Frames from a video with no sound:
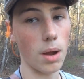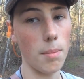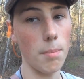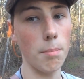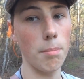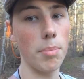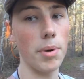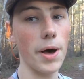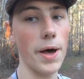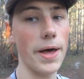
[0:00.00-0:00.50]

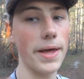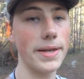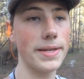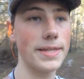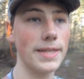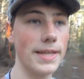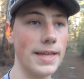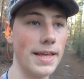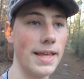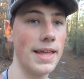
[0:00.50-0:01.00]

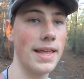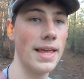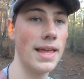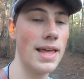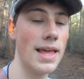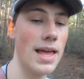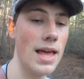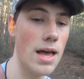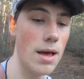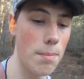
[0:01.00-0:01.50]
But
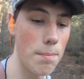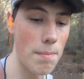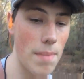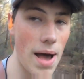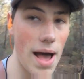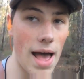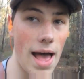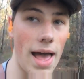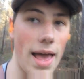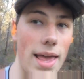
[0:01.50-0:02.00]

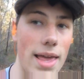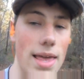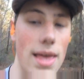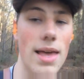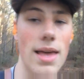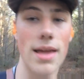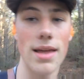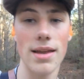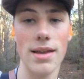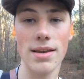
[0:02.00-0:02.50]
my
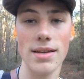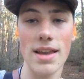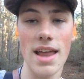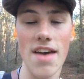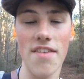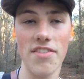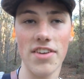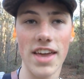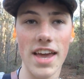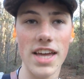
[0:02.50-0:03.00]

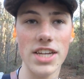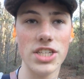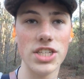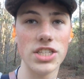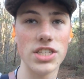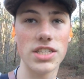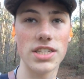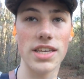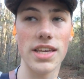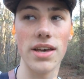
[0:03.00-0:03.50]
navigation
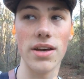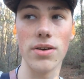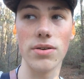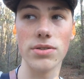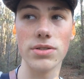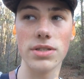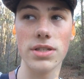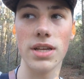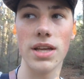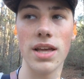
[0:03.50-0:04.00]

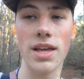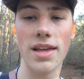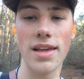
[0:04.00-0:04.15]
skills,